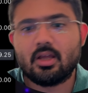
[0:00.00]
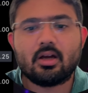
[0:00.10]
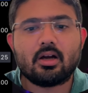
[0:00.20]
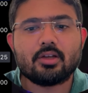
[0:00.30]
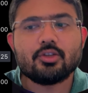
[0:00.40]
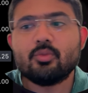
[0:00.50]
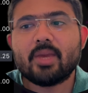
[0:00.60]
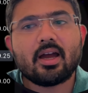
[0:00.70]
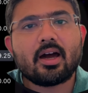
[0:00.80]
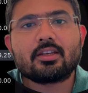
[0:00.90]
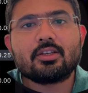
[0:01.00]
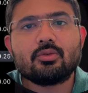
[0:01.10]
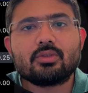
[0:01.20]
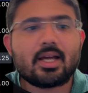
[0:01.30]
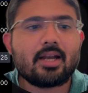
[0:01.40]
You may
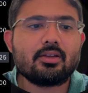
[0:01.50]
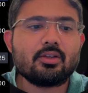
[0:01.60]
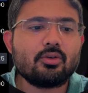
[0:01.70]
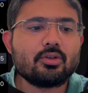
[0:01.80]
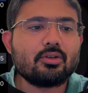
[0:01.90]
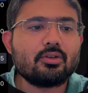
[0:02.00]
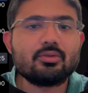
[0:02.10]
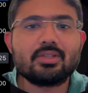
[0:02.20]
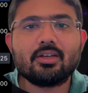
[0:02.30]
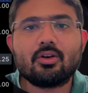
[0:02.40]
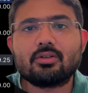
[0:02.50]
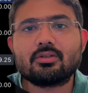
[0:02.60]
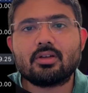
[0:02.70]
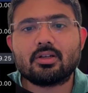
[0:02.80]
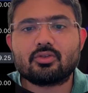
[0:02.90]
argue that you're losing
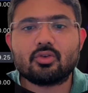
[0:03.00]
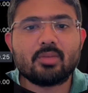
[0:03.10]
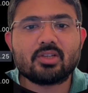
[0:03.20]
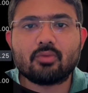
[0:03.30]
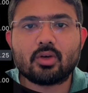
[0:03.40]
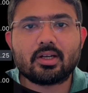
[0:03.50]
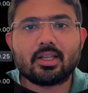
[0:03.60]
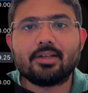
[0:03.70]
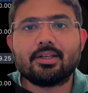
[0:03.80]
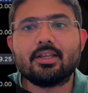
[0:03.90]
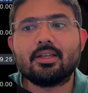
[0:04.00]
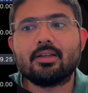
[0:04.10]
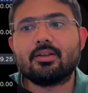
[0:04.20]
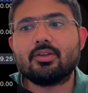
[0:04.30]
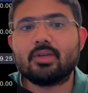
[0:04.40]
on so much volatility,
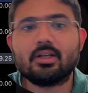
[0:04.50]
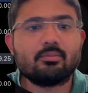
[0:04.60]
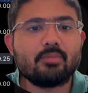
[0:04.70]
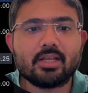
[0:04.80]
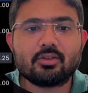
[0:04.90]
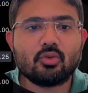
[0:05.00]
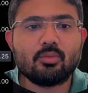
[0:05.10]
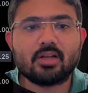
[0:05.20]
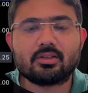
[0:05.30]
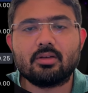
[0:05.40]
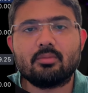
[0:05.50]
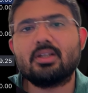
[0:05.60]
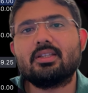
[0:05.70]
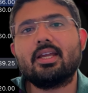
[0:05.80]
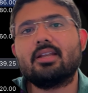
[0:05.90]
you can make so much,
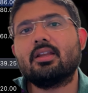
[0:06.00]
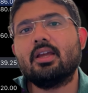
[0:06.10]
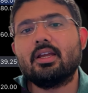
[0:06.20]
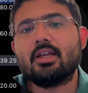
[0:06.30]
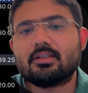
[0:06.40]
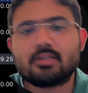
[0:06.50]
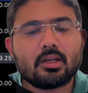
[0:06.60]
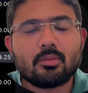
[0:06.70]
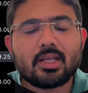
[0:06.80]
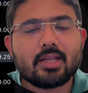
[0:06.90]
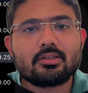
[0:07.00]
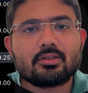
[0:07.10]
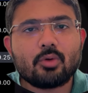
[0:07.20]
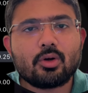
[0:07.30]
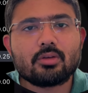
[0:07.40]
but then it's a double-edged
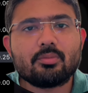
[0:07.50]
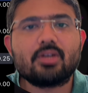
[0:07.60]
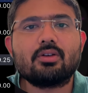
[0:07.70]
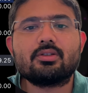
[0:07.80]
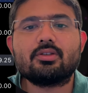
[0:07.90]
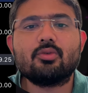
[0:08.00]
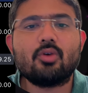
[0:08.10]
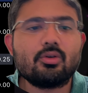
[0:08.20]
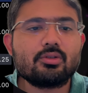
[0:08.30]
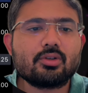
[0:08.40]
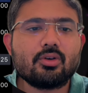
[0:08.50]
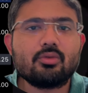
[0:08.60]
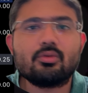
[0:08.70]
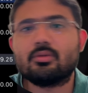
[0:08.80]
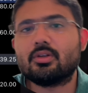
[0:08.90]
sword because you
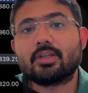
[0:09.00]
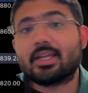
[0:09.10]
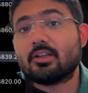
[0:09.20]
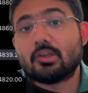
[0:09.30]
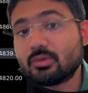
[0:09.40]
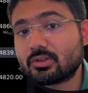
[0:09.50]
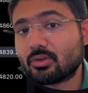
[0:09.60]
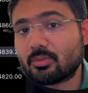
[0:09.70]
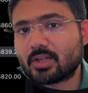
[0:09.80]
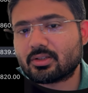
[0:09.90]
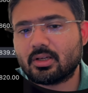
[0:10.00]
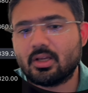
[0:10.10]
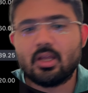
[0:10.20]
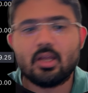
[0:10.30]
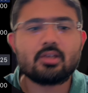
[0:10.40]
also can lose so much.
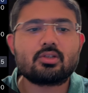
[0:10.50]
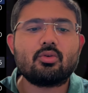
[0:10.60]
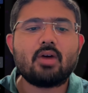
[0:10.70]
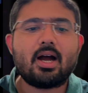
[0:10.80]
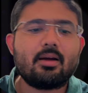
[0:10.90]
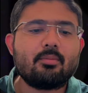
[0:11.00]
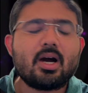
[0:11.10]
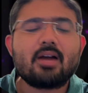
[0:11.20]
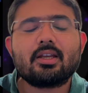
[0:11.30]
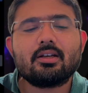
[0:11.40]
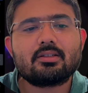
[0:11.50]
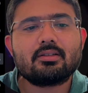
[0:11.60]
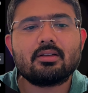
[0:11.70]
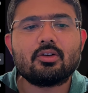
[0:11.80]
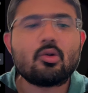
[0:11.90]
So markets
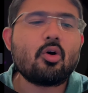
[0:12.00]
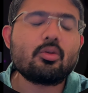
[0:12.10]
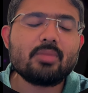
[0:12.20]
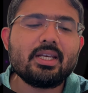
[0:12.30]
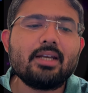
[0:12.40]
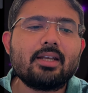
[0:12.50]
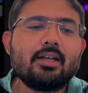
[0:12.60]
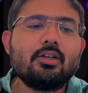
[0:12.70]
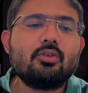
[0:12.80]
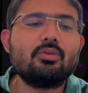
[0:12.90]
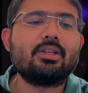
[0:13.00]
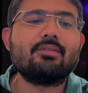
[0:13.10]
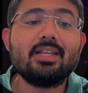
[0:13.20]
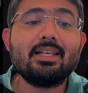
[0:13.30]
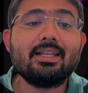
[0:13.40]
normally tend to
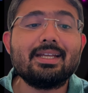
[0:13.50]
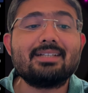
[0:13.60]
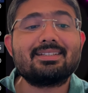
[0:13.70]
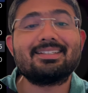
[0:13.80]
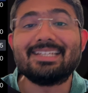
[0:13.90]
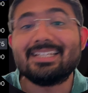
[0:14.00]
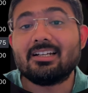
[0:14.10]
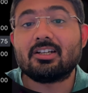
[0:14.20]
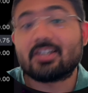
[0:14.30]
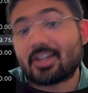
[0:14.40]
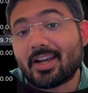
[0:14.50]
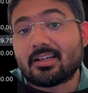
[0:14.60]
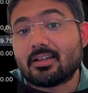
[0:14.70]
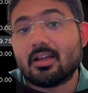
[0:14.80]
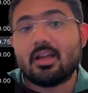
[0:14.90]
reveal its real
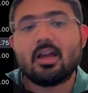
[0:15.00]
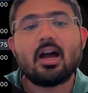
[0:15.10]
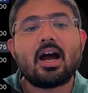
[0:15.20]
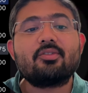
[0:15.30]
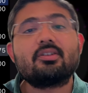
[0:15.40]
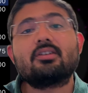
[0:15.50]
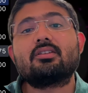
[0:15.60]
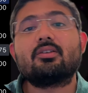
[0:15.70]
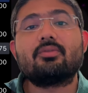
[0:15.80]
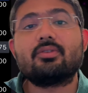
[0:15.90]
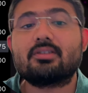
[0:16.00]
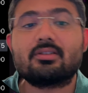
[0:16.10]
trend after the first